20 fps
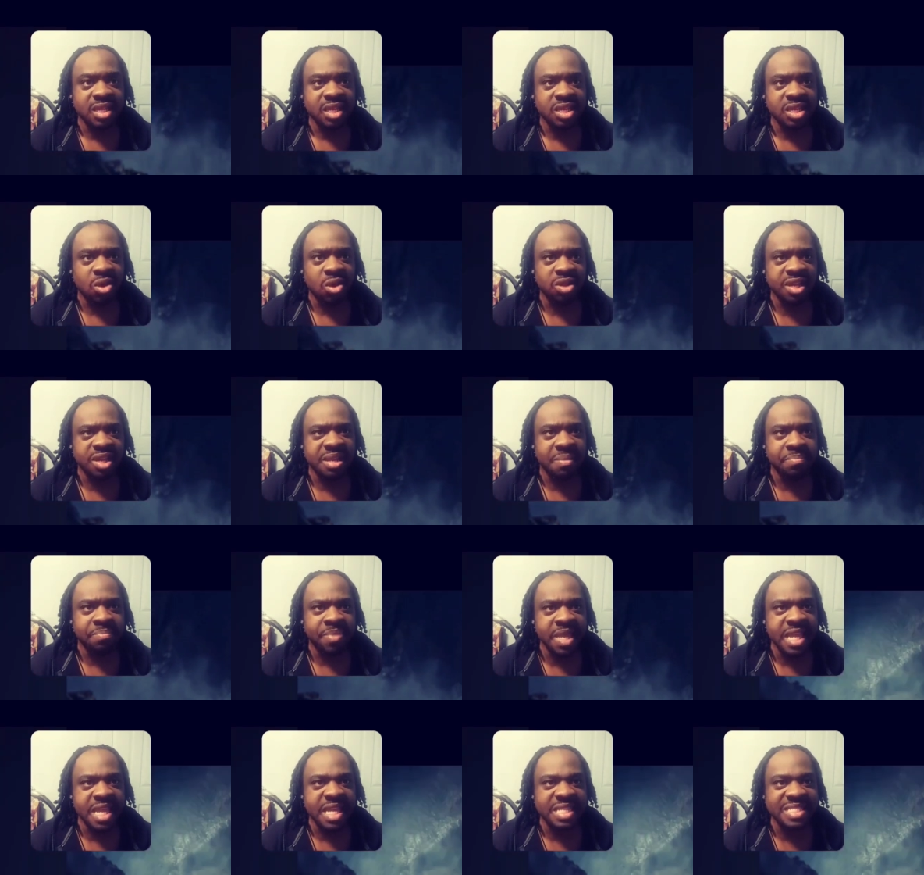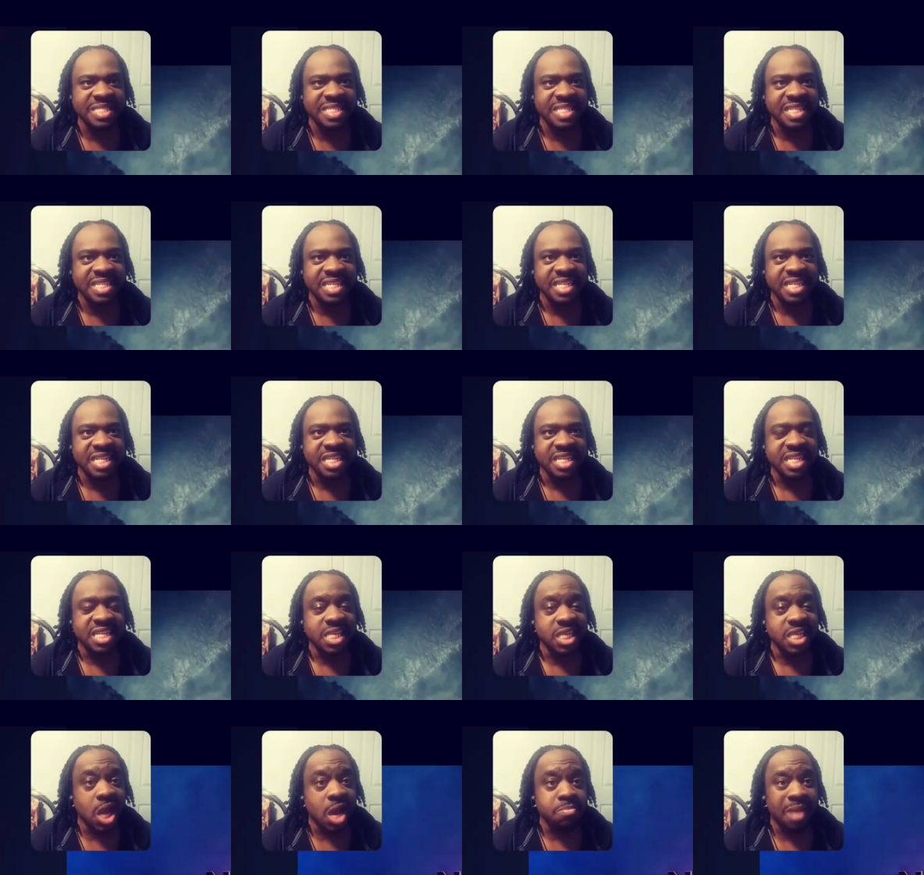Yo, look at the beast.
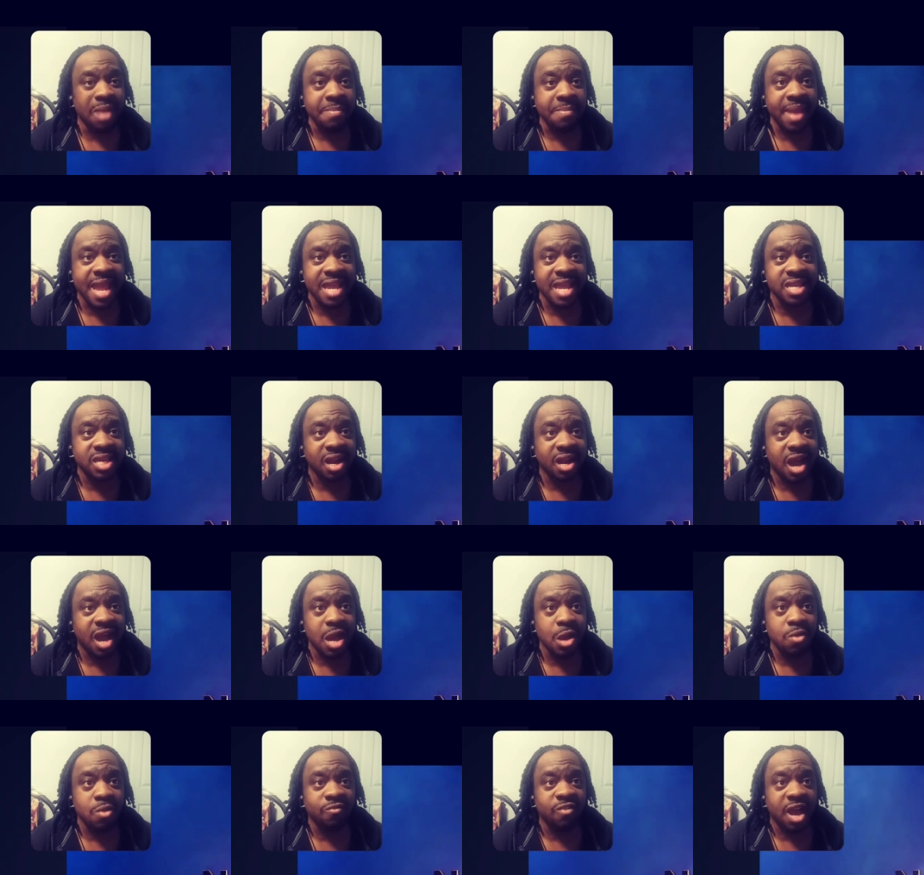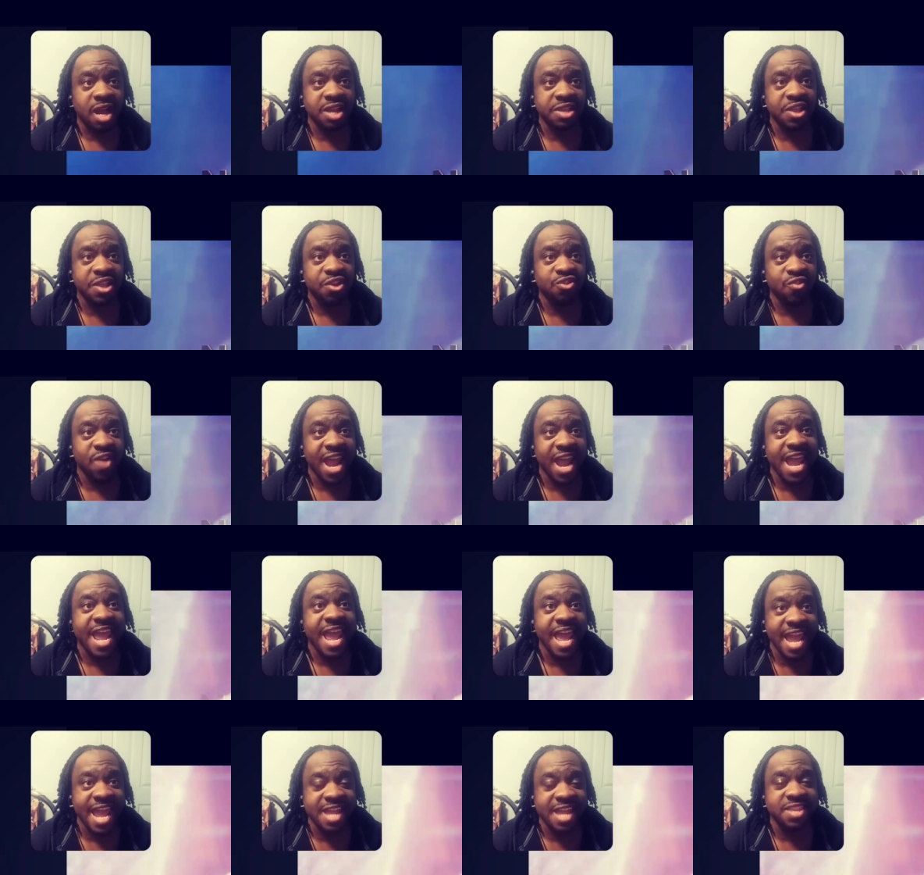Yo, my man Kong rocking the gray
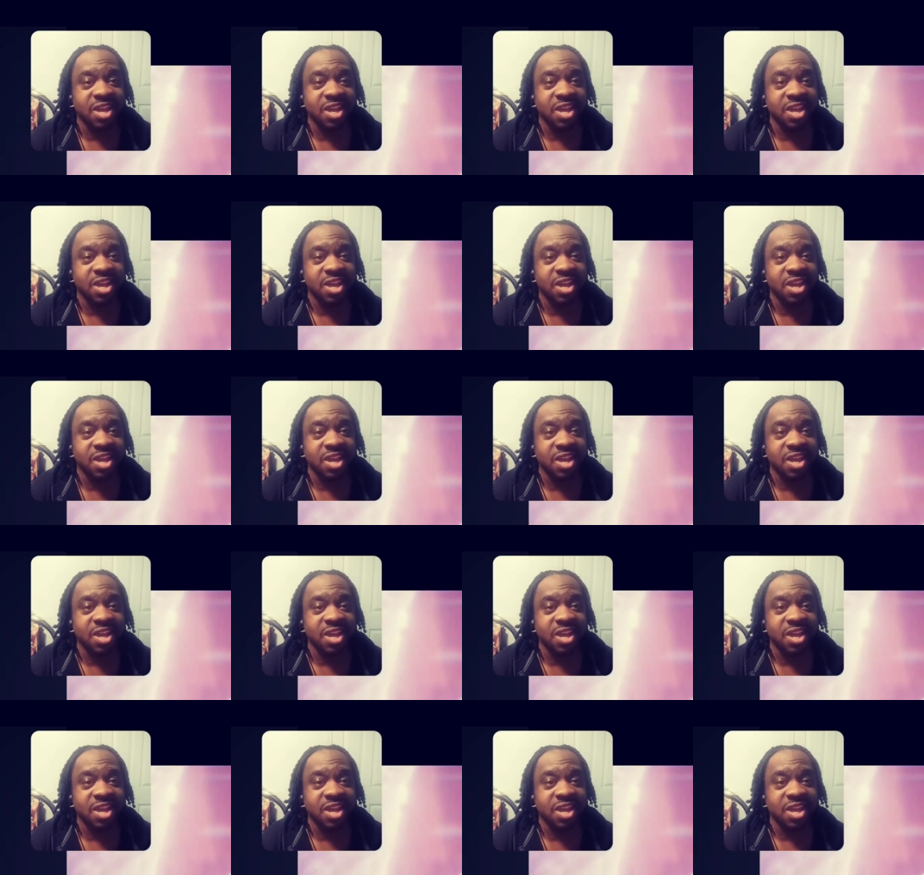hair